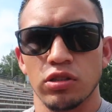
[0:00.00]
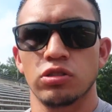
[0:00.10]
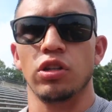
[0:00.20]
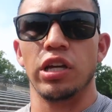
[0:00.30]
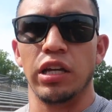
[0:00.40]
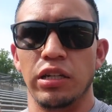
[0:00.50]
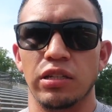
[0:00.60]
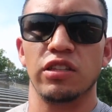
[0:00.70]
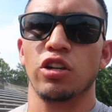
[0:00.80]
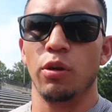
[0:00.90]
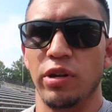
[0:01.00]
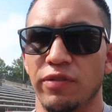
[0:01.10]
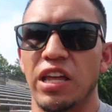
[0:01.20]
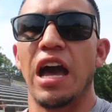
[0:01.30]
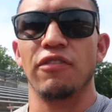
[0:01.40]
so they can determine
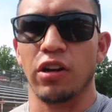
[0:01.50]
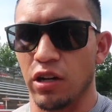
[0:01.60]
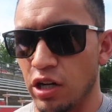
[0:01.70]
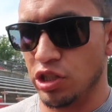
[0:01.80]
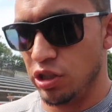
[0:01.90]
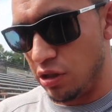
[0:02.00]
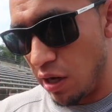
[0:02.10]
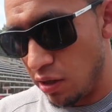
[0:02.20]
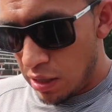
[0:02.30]
if they have a concussion or not.